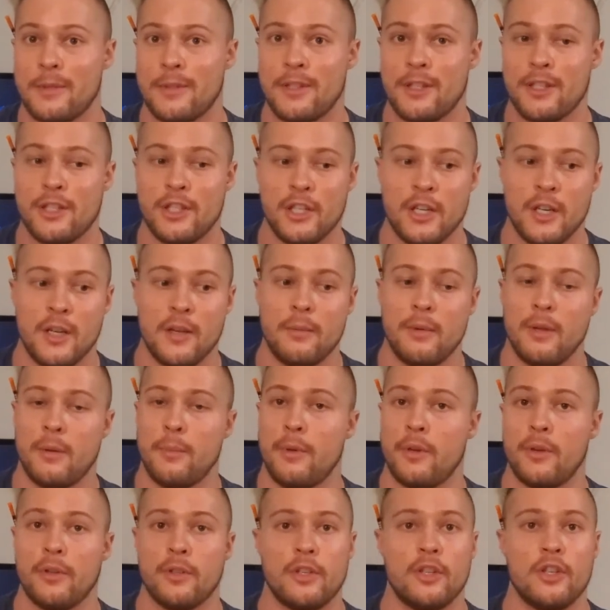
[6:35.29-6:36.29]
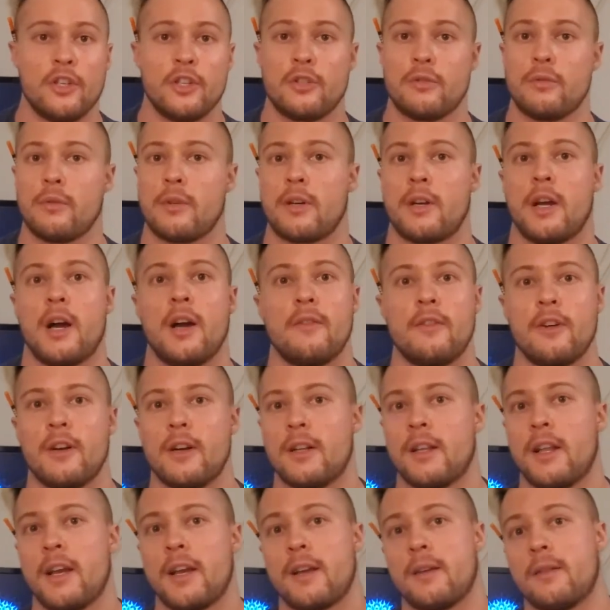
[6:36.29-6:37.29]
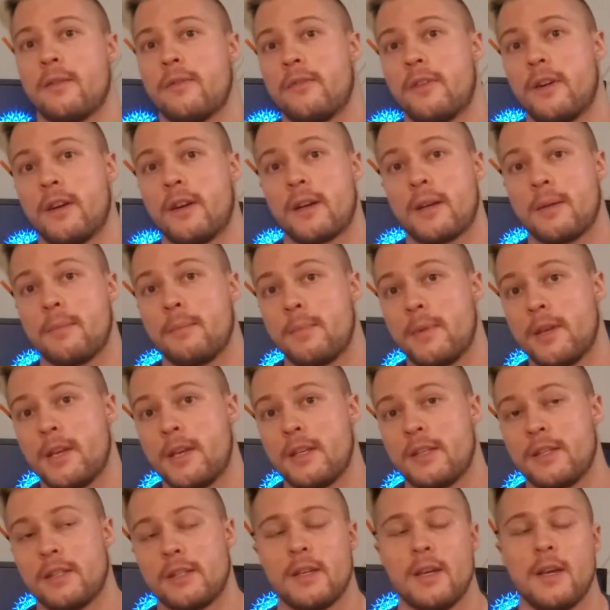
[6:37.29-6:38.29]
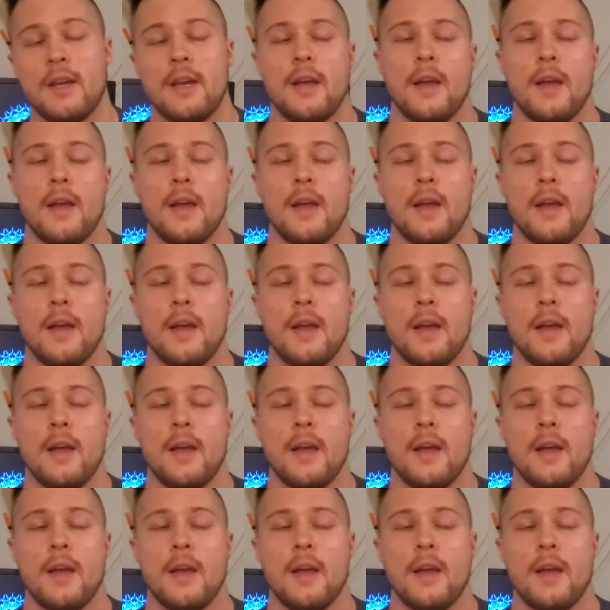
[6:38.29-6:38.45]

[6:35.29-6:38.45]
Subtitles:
in the gym and be able to just recover like a fucking beast.